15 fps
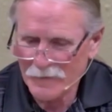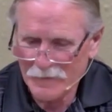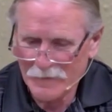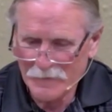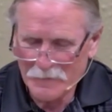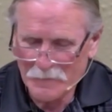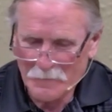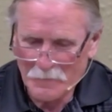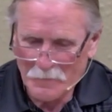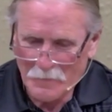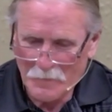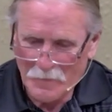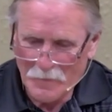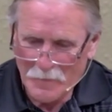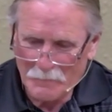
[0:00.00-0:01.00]

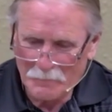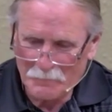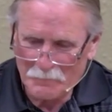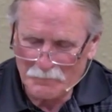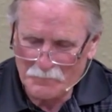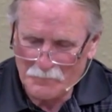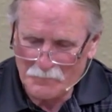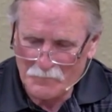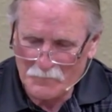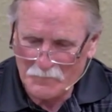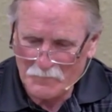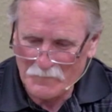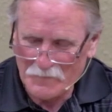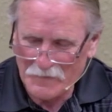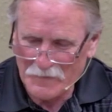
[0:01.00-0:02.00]

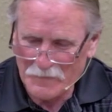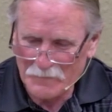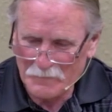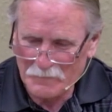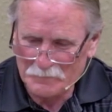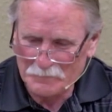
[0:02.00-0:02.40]
(silence)